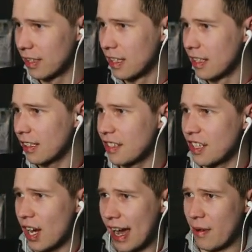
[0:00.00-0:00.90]
Because you
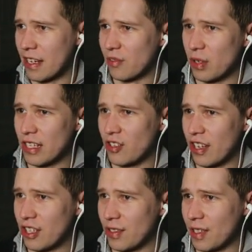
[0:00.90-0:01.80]
know how it is when you're trying
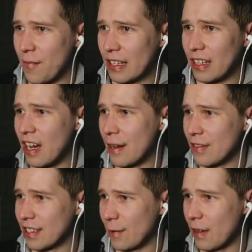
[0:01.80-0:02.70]
to do something live
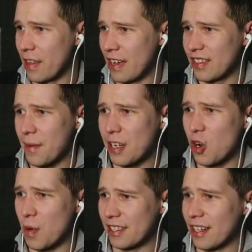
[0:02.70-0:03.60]
and stuff like that. Something
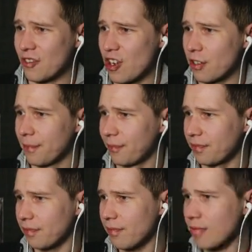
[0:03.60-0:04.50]
always goes wrong.
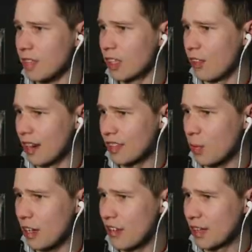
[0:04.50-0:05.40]
Alright, so
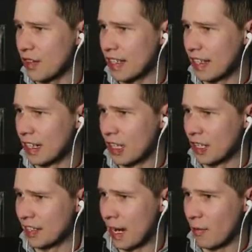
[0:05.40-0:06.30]
where is the
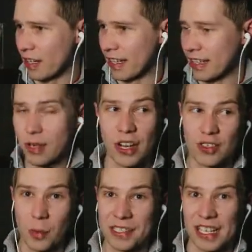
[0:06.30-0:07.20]
alert tab? Right here. You guys
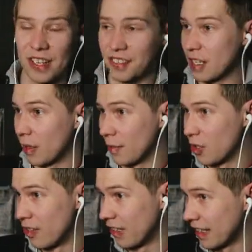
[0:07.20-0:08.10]
obviously can't see what I'm
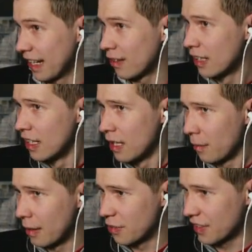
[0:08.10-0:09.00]
doing right now.
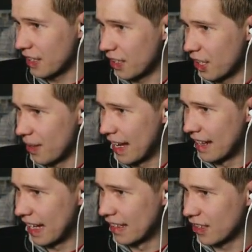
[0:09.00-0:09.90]
But I'm just kind of going
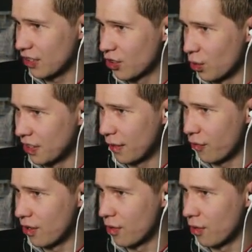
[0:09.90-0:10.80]
ahead and sorting
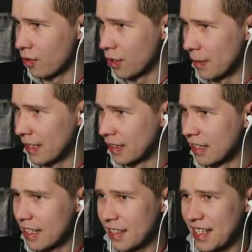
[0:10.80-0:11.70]
through all of my
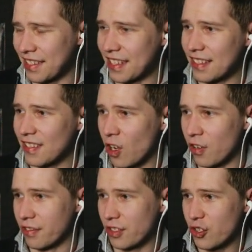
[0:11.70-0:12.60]
settings
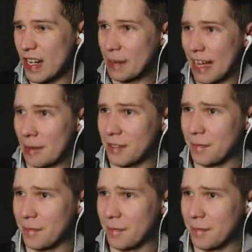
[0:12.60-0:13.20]
on Streamlabs.